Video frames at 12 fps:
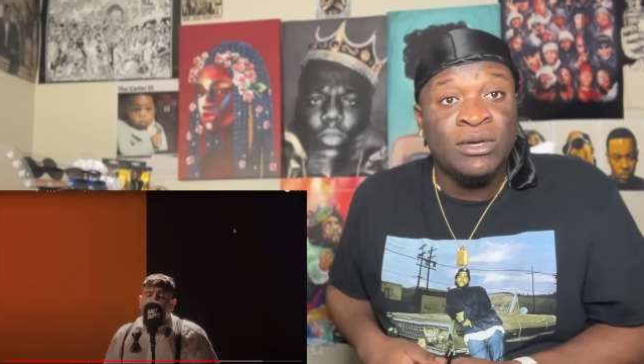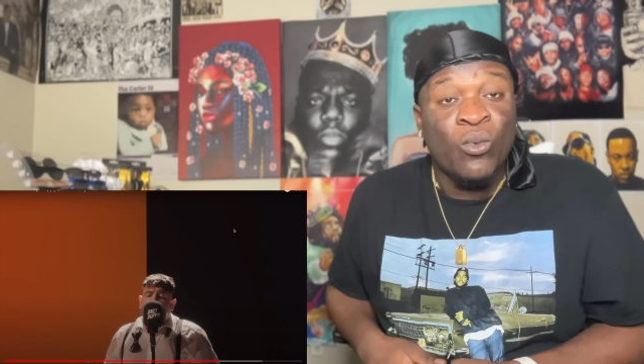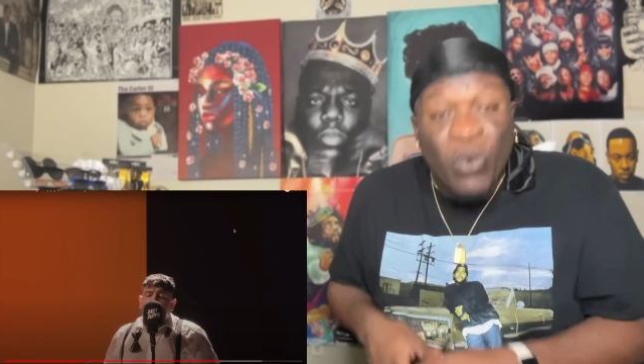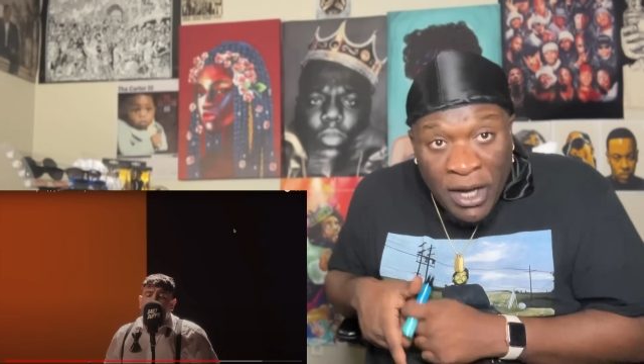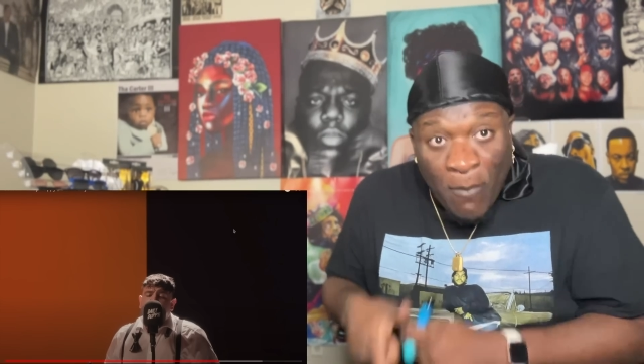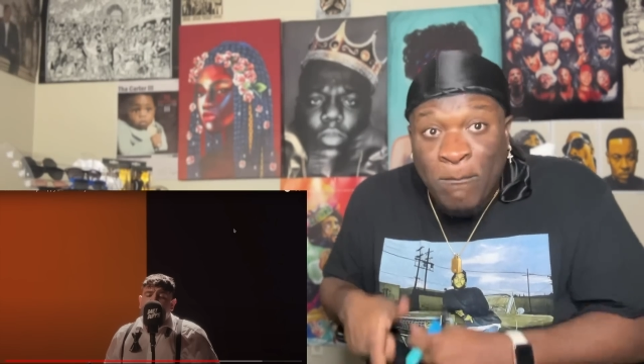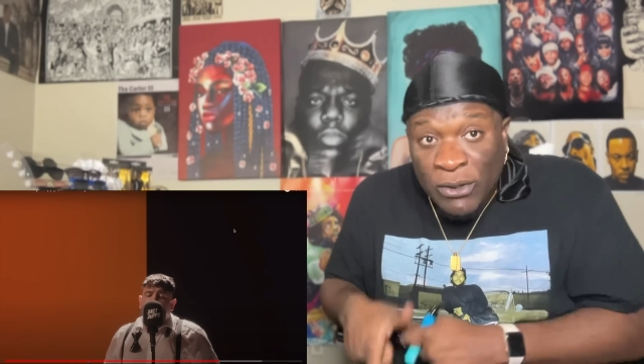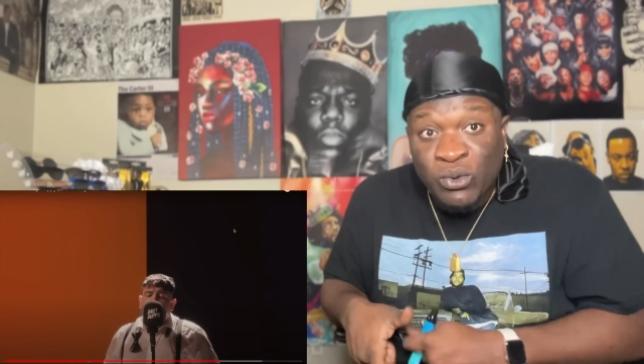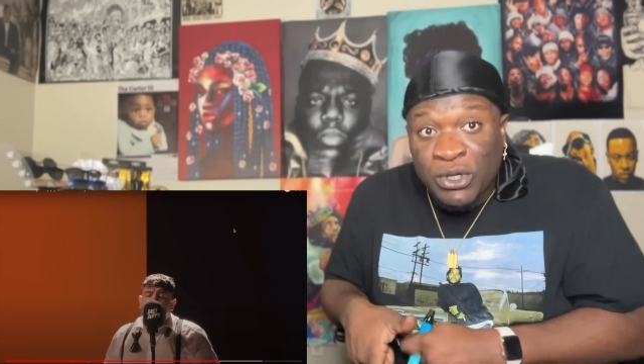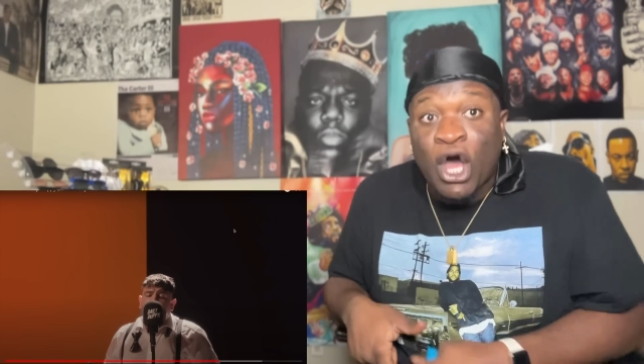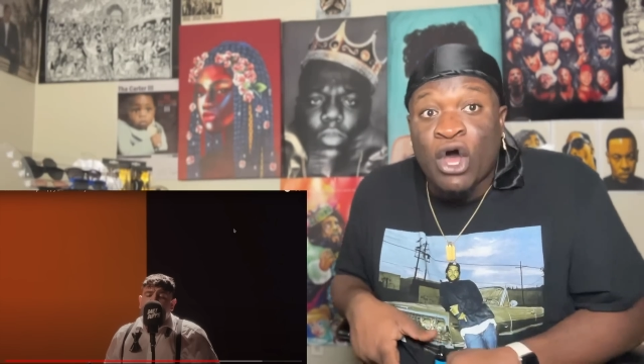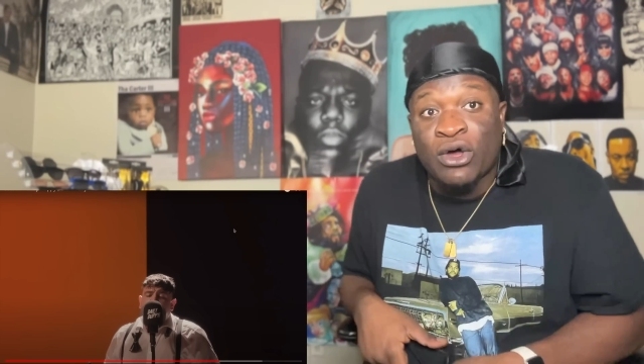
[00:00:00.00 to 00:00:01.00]
With a boot
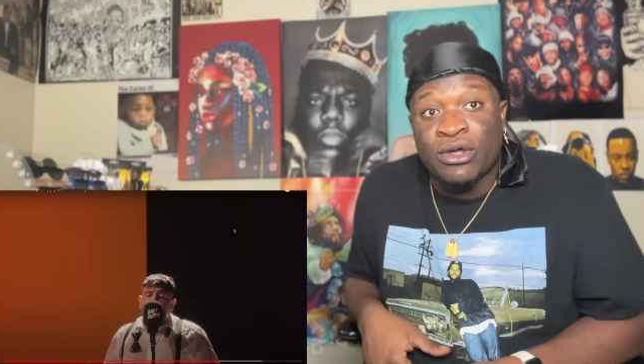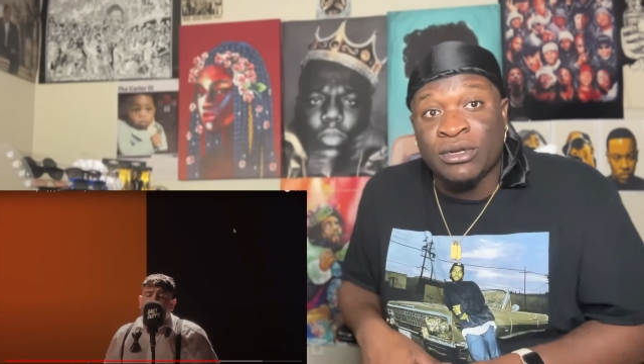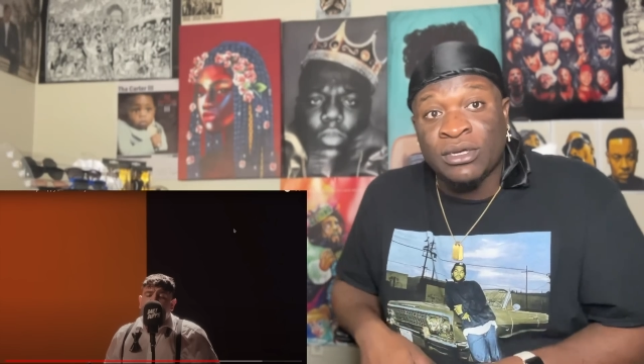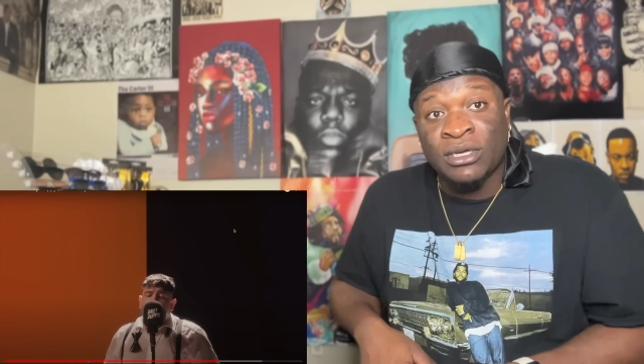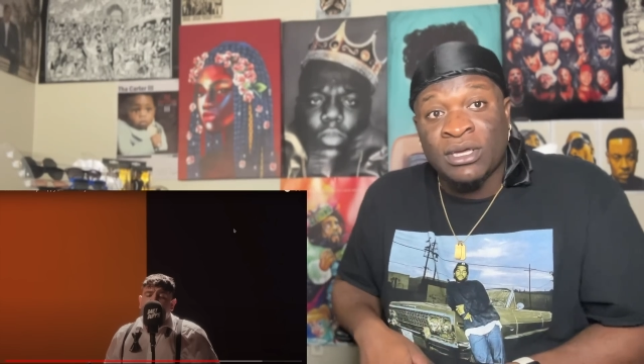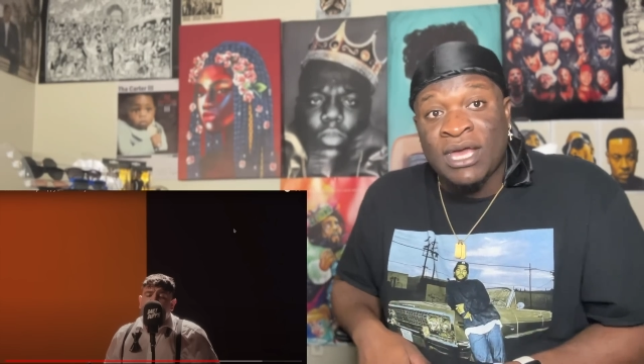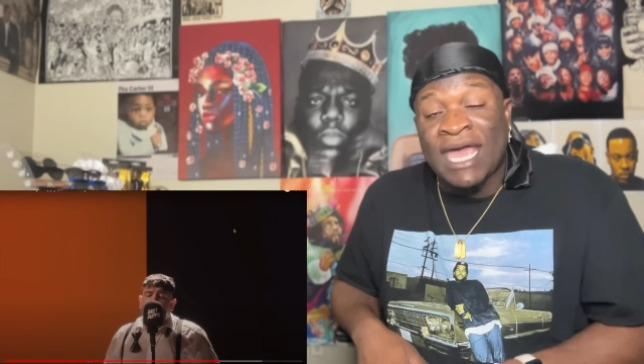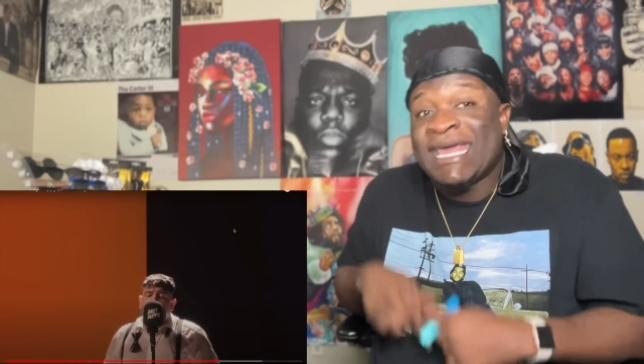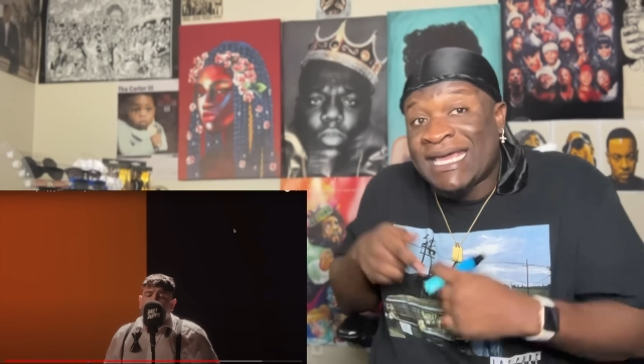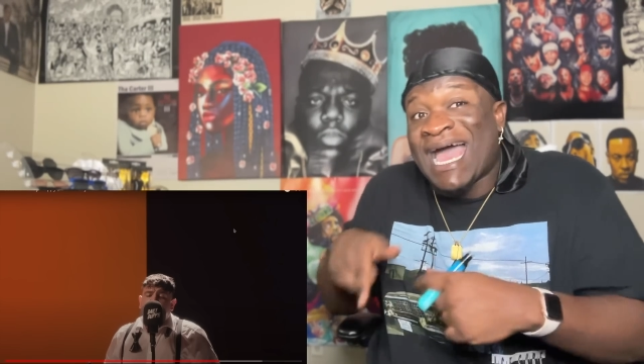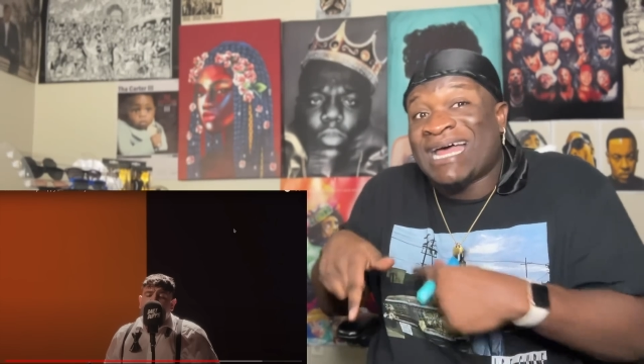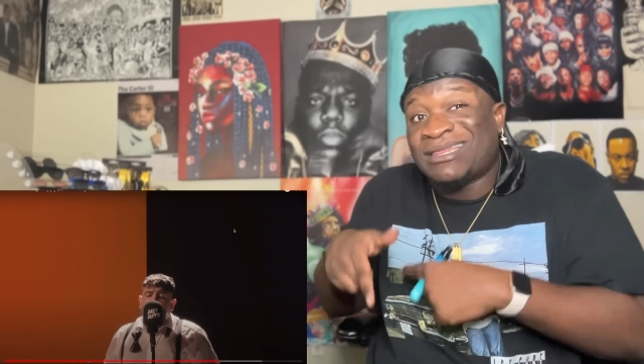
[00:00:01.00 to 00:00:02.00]
on. And he
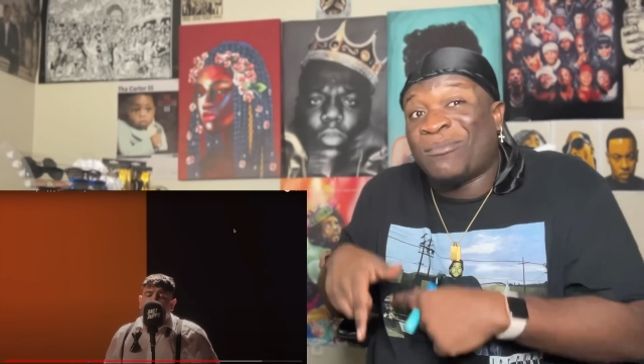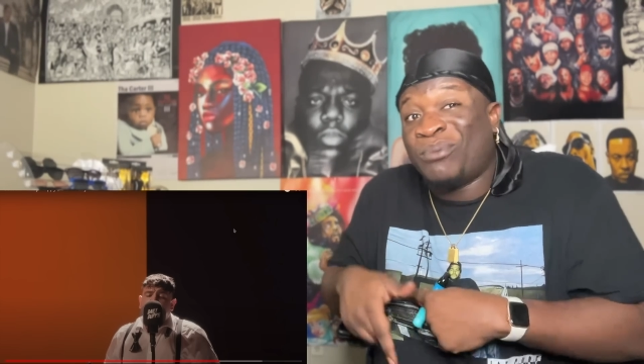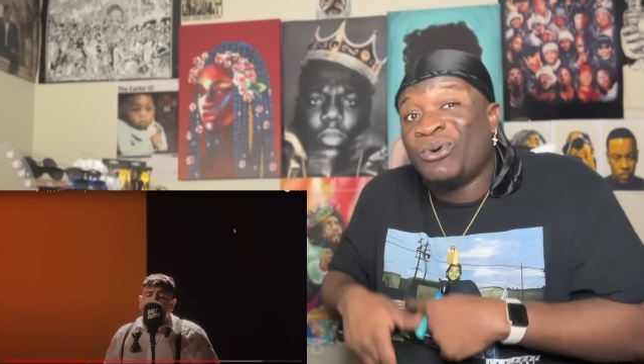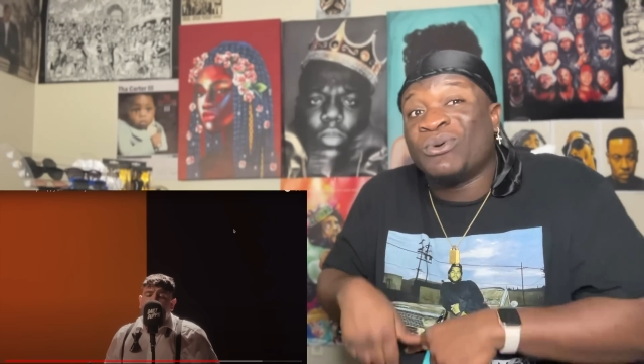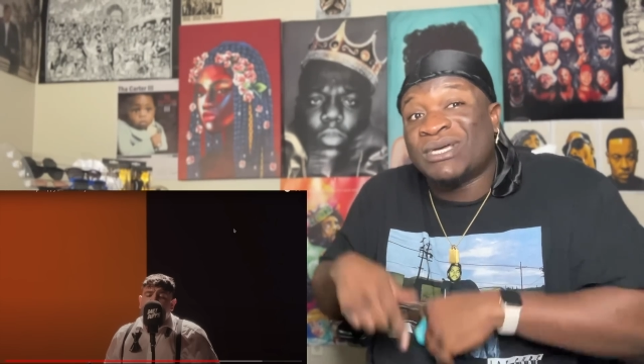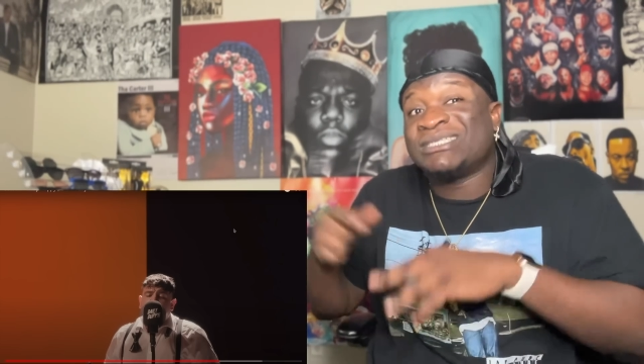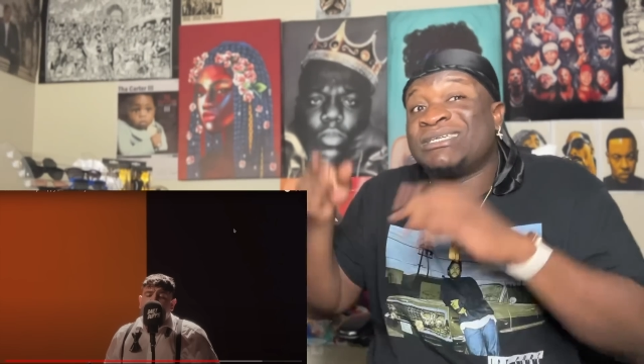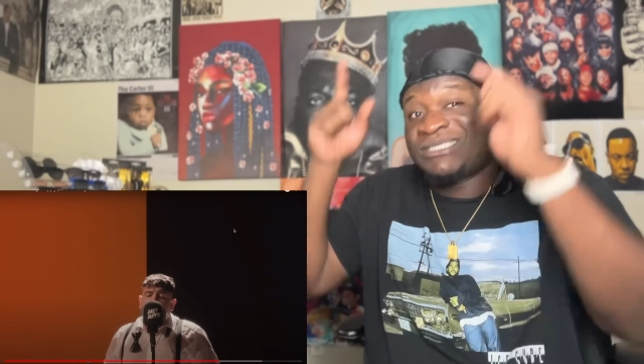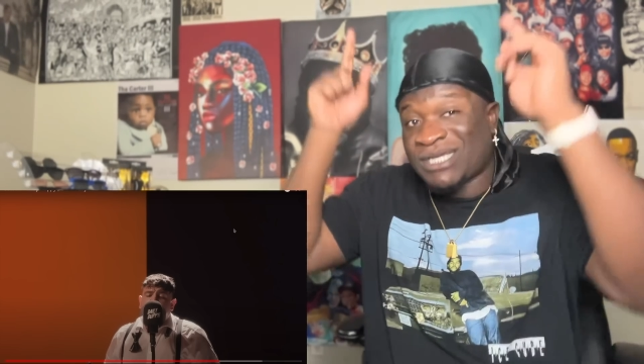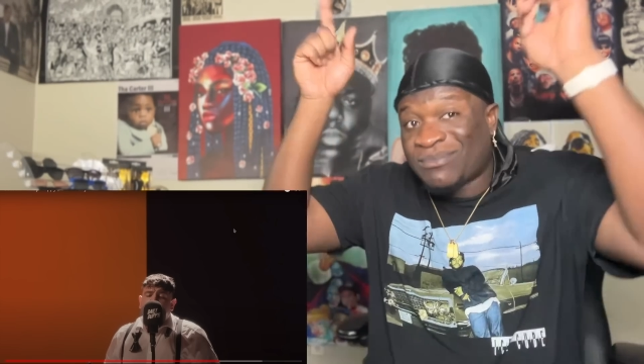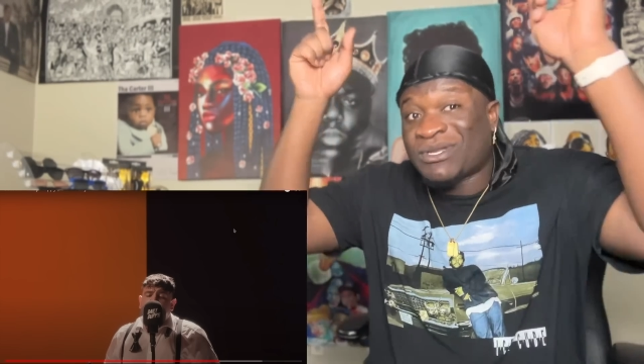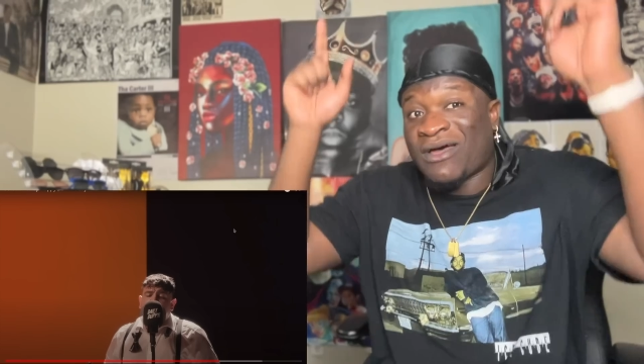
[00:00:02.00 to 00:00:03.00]
got the boot because he
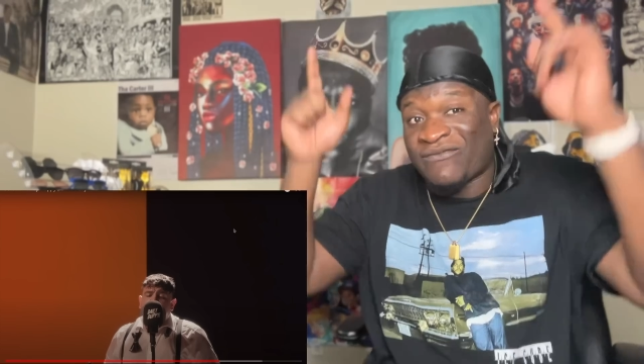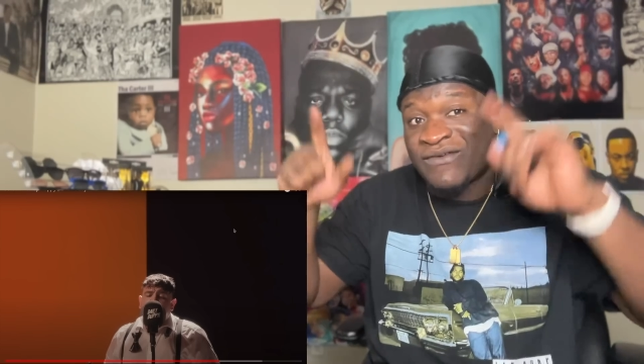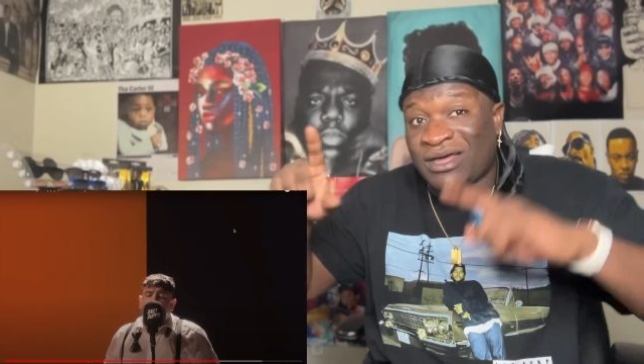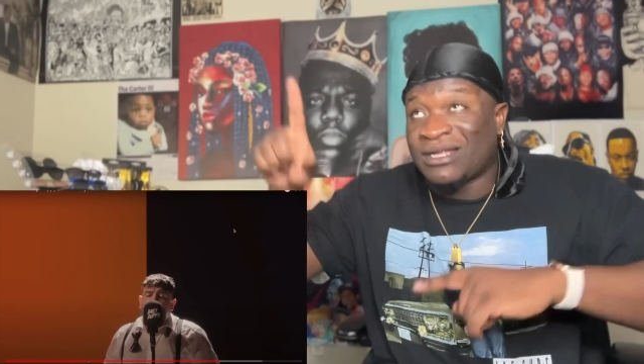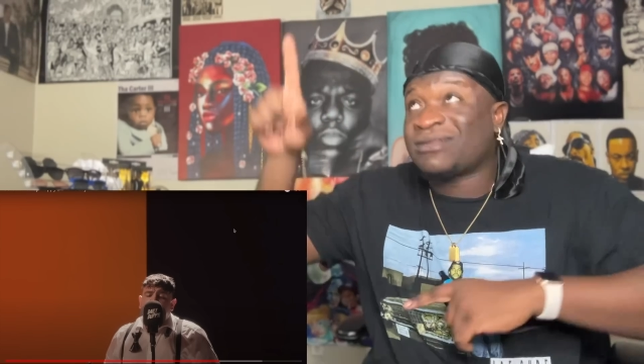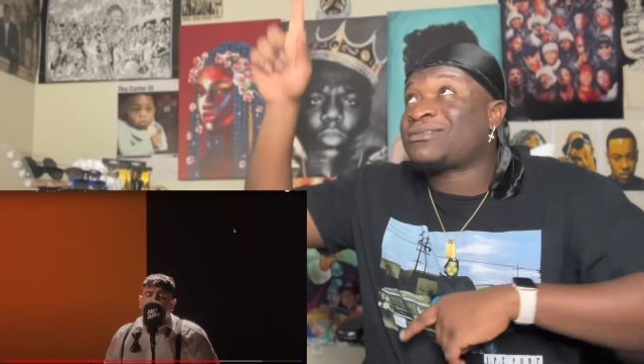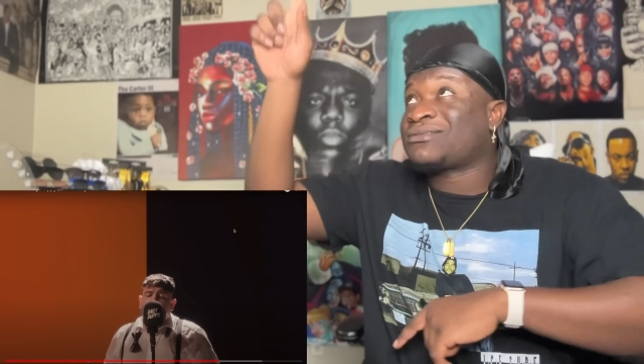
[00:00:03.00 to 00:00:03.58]
jumped off a